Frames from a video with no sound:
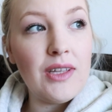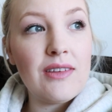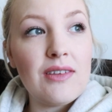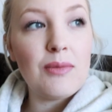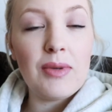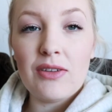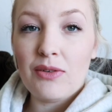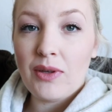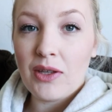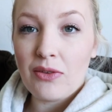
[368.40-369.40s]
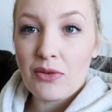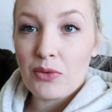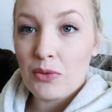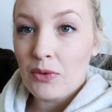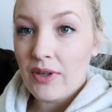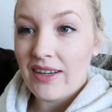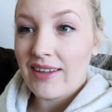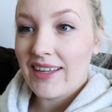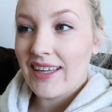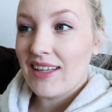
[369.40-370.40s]
needs to be doing school, and
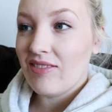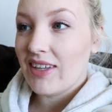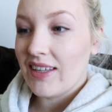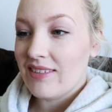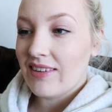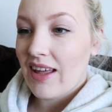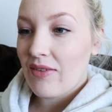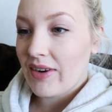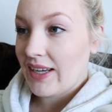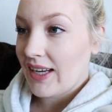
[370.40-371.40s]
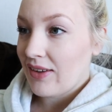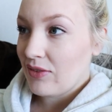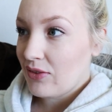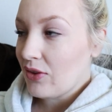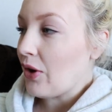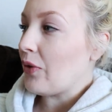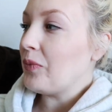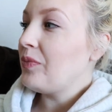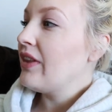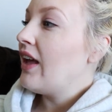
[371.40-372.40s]
I can't even get to that right now. So,
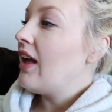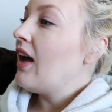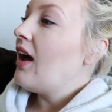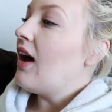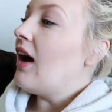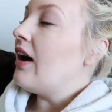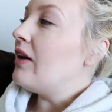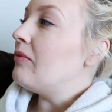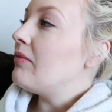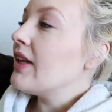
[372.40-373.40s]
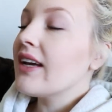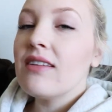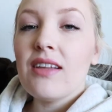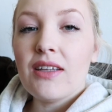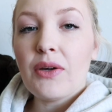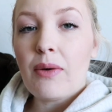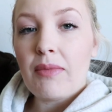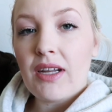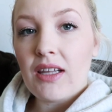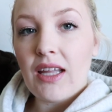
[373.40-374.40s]
um, like I said, though, I'm
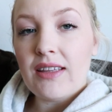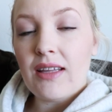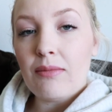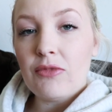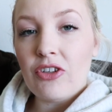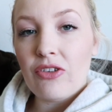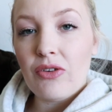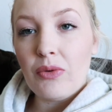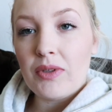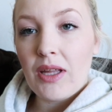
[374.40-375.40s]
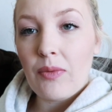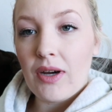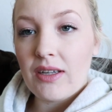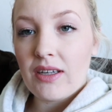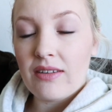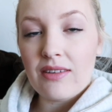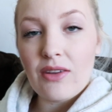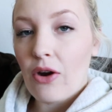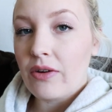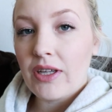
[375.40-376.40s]
going to let them just do what they want because
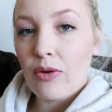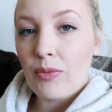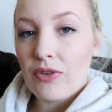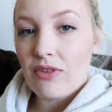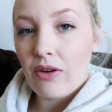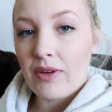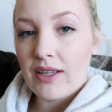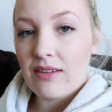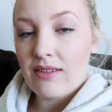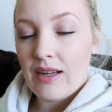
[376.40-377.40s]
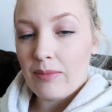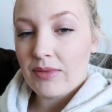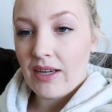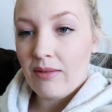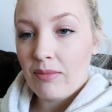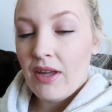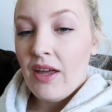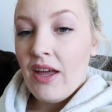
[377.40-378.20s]
it's already almost Ariela's nap time.